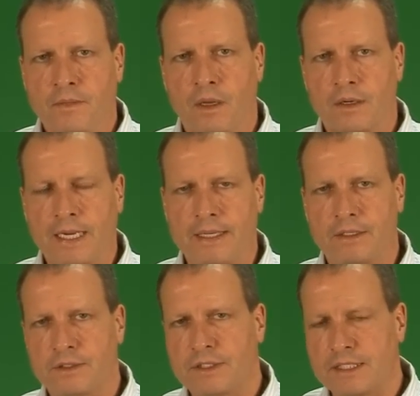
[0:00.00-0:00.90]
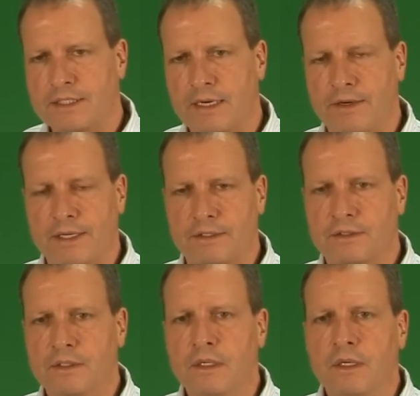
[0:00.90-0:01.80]
Okay, and there's 6
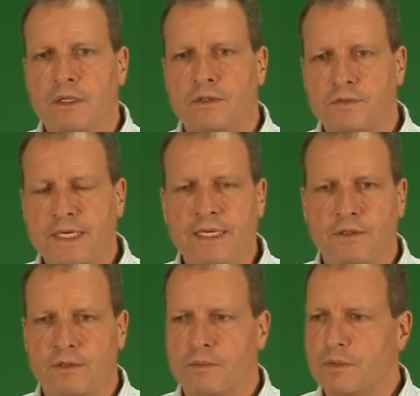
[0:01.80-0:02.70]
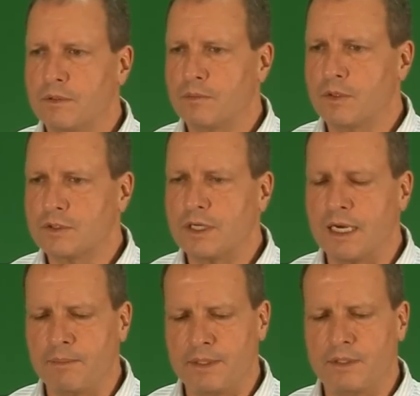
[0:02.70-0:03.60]
areas. 3 of the most
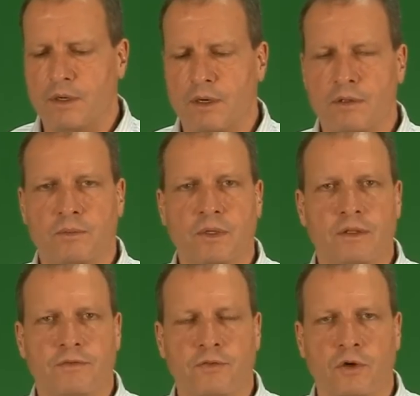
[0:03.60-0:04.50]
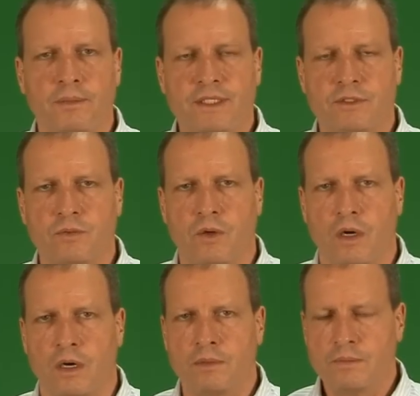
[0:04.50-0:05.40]
common are where the floor meets the
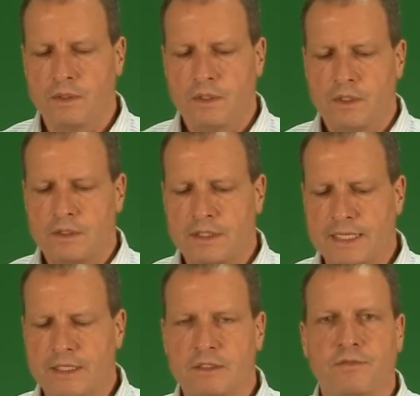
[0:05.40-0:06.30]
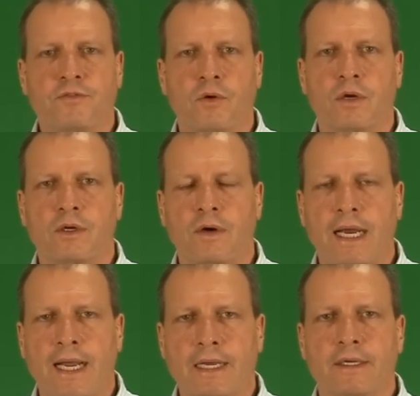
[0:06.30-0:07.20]
wall. Second is a floor
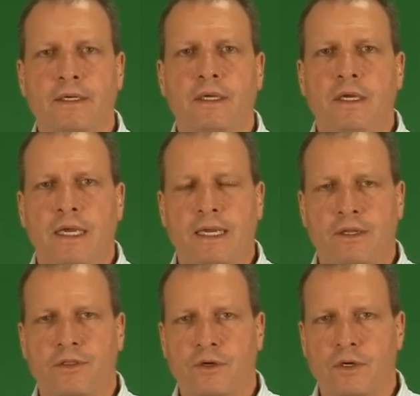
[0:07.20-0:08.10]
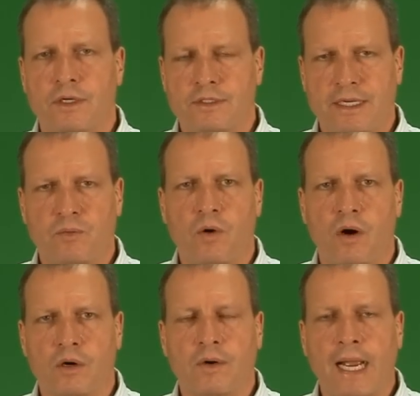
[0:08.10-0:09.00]
crack, and the third is a
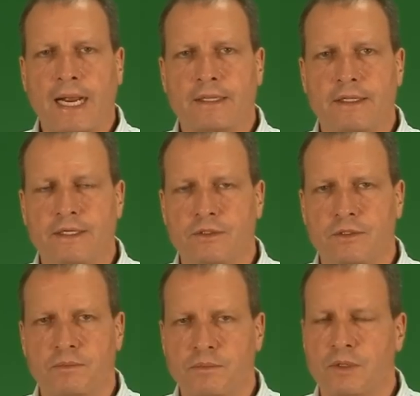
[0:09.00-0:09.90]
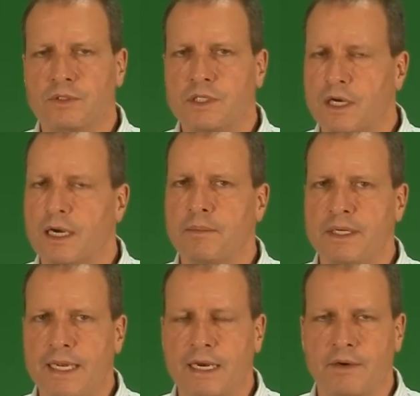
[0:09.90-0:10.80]
wall crack. These are the most
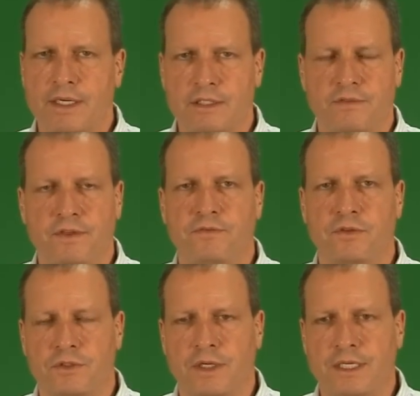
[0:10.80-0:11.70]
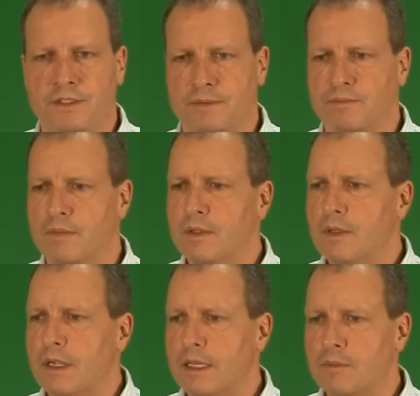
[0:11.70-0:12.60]
common areas of infiltration.
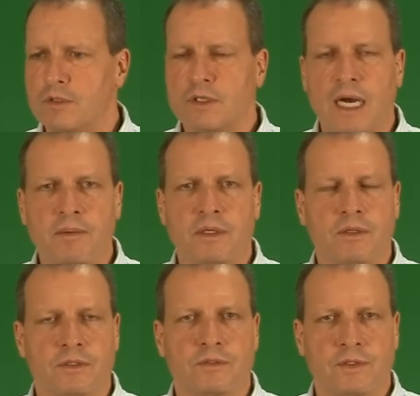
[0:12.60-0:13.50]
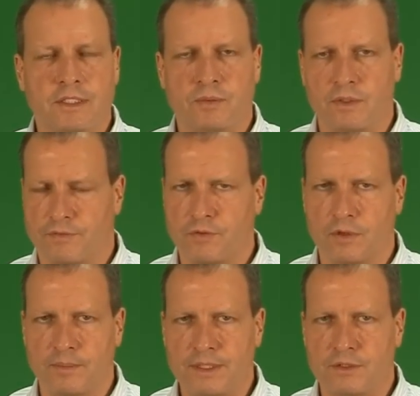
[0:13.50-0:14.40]
And the most common of those 3 is where the
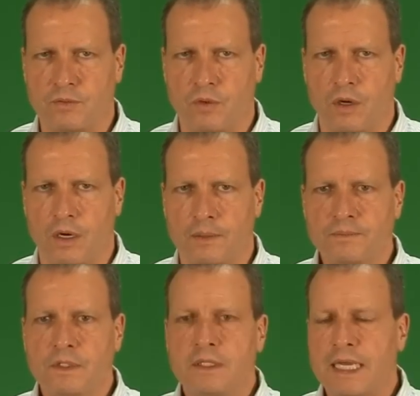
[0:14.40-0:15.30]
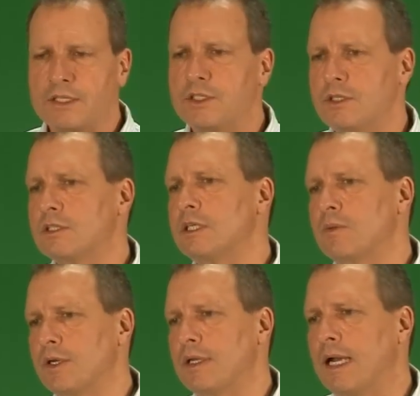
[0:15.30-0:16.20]
floor meets the wall. That's usually
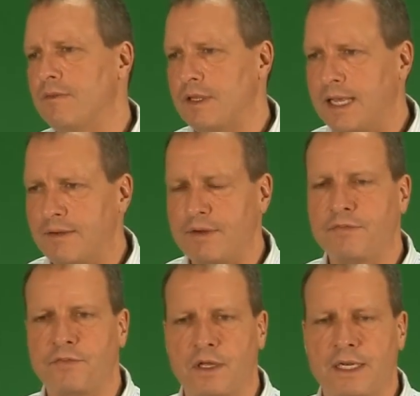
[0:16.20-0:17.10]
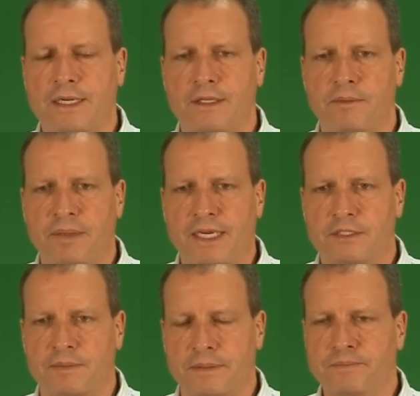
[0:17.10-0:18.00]
where you have the heavy flooding in the
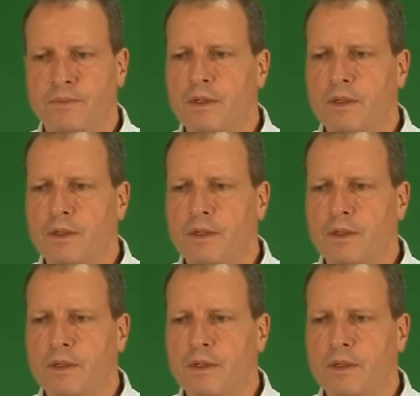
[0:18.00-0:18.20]
basement.